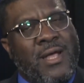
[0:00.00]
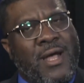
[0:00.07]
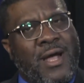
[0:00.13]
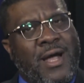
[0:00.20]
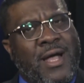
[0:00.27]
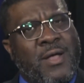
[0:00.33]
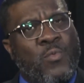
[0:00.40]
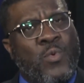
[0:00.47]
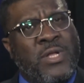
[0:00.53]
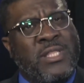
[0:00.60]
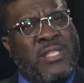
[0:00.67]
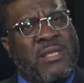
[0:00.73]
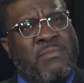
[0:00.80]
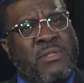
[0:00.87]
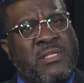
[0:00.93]
I want
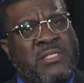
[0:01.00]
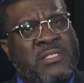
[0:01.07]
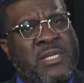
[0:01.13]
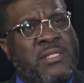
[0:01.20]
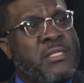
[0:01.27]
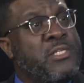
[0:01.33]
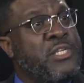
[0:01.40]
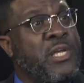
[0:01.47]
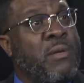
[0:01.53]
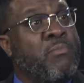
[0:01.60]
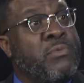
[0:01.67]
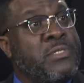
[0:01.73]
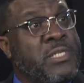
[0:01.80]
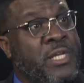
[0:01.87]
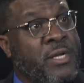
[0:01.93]
them to say the champ
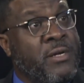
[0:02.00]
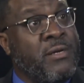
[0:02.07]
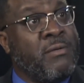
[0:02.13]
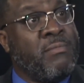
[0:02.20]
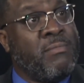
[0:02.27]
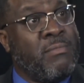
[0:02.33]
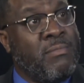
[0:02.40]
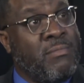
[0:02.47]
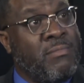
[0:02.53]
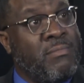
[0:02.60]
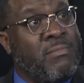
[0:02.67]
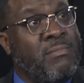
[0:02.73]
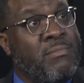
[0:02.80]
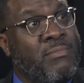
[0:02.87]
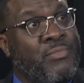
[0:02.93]
was here.
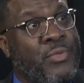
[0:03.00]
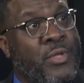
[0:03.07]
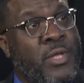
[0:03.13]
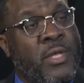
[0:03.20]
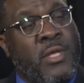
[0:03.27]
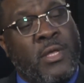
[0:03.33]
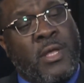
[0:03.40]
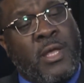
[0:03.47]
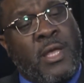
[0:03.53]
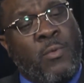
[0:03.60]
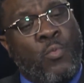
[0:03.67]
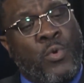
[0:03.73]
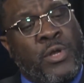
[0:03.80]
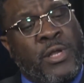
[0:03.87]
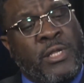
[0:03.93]

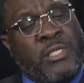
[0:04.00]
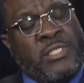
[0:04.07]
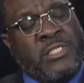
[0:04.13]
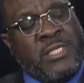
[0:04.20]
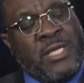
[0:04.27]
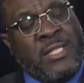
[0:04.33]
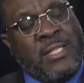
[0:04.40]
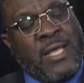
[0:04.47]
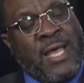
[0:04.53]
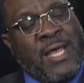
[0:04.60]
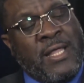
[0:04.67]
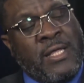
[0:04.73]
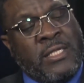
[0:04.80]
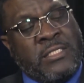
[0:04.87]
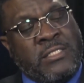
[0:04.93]
And when they see
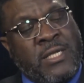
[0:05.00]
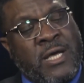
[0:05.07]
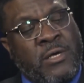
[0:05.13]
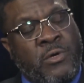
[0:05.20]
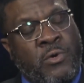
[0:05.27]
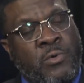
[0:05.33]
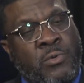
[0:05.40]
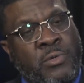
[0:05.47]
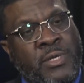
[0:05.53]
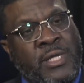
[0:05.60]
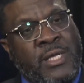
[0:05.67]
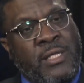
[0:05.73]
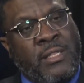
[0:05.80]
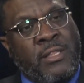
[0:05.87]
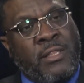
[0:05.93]
that, it's not
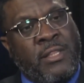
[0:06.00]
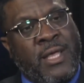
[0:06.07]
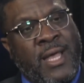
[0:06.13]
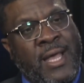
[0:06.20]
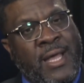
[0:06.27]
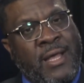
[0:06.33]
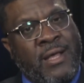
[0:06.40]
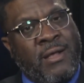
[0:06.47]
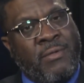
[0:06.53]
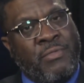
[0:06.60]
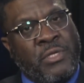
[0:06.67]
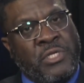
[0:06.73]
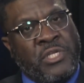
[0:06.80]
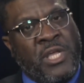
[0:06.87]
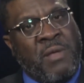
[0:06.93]
only that
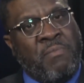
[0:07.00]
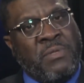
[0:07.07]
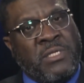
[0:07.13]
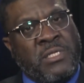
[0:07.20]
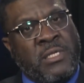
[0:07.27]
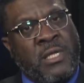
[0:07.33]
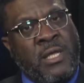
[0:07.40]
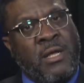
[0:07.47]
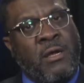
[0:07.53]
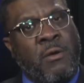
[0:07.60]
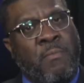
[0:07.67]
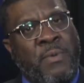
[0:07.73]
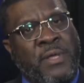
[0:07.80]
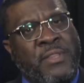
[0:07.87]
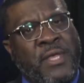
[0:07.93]
the champ is here,
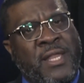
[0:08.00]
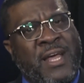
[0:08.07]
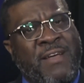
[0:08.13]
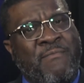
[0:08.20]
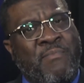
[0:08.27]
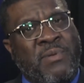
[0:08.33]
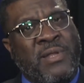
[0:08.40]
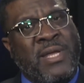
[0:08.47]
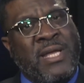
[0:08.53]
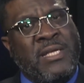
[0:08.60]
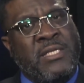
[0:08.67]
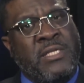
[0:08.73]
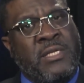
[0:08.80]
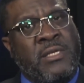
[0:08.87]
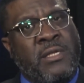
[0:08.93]
but that I've
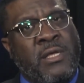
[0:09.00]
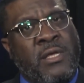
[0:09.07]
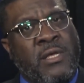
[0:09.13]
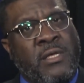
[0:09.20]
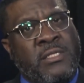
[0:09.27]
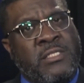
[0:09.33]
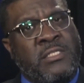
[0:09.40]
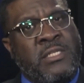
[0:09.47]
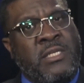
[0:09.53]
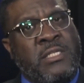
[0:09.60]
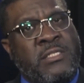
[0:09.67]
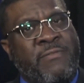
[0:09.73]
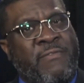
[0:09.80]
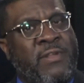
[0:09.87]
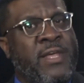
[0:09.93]
planted seeds
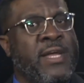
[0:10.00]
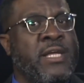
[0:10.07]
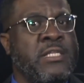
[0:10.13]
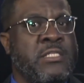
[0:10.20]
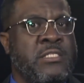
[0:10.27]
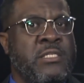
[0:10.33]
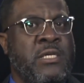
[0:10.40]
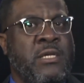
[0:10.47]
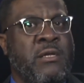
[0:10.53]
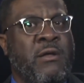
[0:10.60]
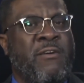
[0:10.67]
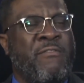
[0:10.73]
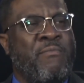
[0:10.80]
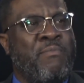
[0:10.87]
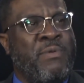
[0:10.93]
of legacy,
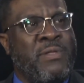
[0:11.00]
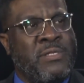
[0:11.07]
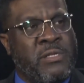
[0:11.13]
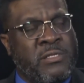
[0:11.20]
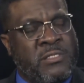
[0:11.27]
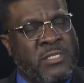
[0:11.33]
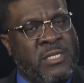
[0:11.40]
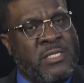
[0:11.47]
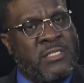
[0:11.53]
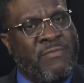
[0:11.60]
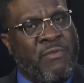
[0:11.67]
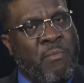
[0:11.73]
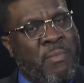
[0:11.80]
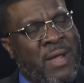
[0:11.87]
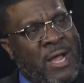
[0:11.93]
of seeds of
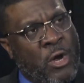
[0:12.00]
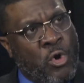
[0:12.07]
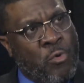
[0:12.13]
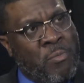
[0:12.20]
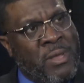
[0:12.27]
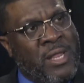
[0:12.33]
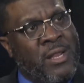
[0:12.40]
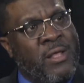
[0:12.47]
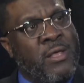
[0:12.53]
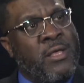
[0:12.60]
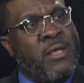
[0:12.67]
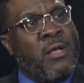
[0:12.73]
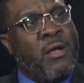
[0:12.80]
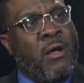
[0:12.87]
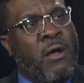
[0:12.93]
empowerment
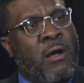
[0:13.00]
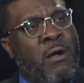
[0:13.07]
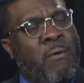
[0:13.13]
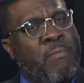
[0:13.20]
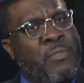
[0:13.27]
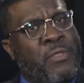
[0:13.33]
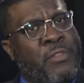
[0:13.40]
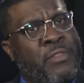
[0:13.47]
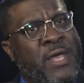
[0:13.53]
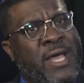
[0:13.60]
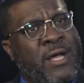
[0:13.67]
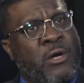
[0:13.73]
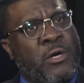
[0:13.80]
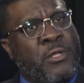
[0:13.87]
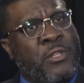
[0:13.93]

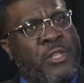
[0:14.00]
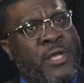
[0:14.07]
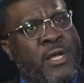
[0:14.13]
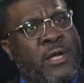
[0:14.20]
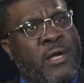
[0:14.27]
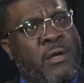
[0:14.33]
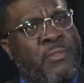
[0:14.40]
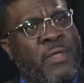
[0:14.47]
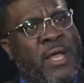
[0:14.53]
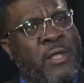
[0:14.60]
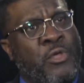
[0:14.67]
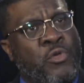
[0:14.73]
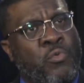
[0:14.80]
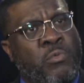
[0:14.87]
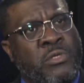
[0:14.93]
that are there, that
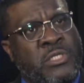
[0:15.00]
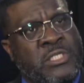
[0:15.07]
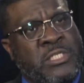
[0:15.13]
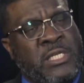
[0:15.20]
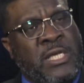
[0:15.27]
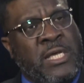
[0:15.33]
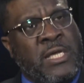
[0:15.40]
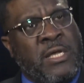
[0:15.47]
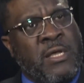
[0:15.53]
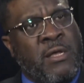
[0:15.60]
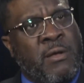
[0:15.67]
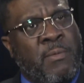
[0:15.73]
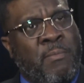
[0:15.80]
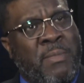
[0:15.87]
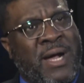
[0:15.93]
you will see
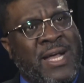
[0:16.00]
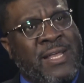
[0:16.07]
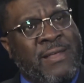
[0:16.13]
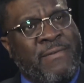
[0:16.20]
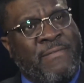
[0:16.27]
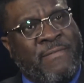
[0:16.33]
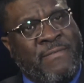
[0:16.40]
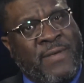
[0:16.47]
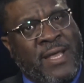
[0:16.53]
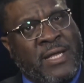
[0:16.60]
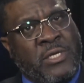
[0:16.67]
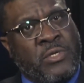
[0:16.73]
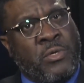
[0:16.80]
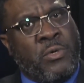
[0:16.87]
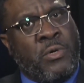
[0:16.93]
my
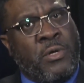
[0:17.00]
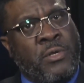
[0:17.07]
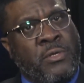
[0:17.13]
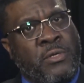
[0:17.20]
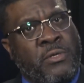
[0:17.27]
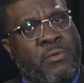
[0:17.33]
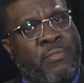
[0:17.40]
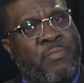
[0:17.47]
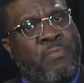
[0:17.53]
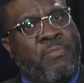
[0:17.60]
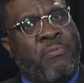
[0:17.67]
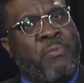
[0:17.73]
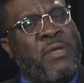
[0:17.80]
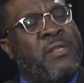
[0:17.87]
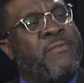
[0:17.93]
effect on
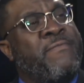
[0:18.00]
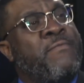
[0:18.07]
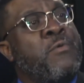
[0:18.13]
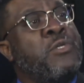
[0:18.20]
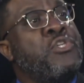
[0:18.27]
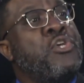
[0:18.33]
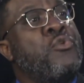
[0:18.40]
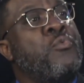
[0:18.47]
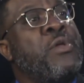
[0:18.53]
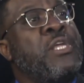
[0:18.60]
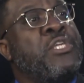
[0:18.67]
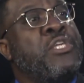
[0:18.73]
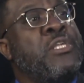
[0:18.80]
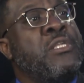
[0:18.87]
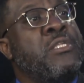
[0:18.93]
3 to 4
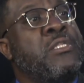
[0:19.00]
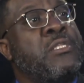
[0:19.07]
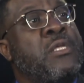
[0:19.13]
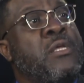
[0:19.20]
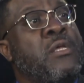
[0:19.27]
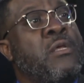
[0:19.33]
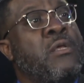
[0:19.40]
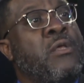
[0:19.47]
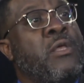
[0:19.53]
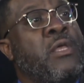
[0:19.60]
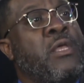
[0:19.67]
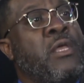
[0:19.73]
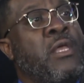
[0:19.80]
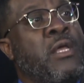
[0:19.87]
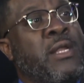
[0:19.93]
generations
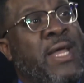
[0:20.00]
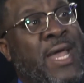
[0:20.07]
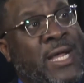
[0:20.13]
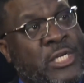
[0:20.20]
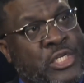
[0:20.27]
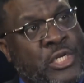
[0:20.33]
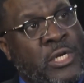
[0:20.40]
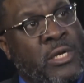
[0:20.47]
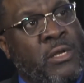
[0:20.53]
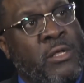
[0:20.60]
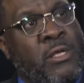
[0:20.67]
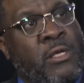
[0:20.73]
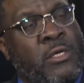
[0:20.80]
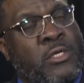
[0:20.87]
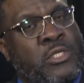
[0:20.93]
in
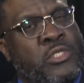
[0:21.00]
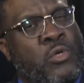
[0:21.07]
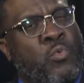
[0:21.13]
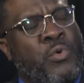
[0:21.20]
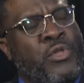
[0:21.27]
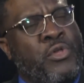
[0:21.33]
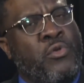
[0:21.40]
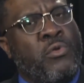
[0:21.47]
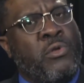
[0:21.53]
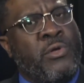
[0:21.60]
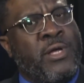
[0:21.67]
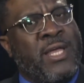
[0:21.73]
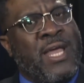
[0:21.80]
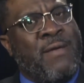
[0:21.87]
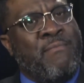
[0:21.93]
action. So when you
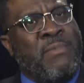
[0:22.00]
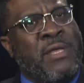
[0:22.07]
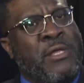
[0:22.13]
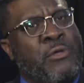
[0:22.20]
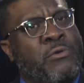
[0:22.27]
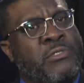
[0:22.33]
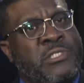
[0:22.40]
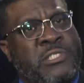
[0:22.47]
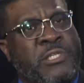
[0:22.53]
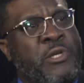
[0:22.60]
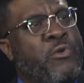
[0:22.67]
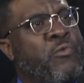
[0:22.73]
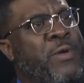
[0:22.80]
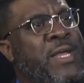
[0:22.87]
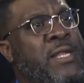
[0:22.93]
look at me, you'll see
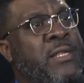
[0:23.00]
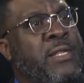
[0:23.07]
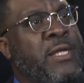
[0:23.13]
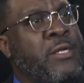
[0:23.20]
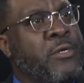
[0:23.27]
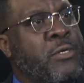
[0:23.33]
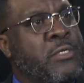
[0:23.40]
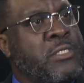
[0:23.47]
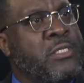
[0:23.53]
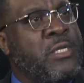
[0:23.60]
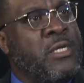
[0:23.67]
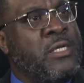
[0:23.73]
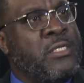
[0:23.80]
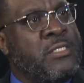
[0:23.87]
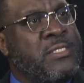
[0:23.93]
great leaders
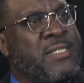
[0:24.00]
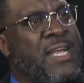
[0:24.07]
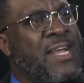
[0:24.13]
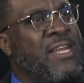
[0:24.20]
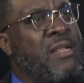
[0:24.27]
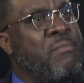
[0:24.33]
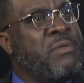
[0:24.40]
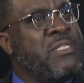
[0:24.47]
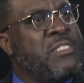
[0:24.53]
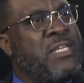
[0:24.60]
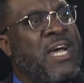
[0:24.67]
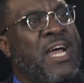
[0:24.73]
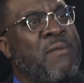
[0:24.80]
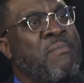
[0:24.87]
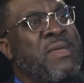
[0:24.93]
standing
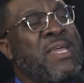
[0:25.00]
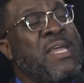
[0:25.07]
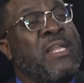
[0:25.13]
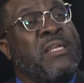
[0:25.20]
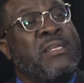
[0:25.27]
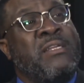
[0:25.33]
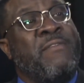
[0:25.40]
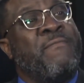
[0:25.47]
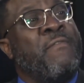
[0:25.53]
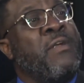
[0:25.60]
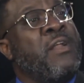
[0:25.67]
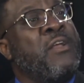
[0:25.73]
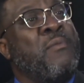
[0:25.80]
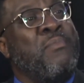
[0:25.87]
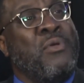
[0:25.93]
beside me in
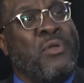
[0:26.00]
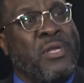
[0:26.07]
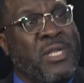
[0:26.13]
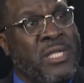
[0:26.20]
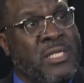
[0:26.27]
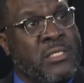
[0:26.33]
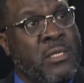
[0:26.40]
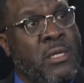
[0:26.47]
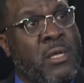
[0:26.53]
different communities,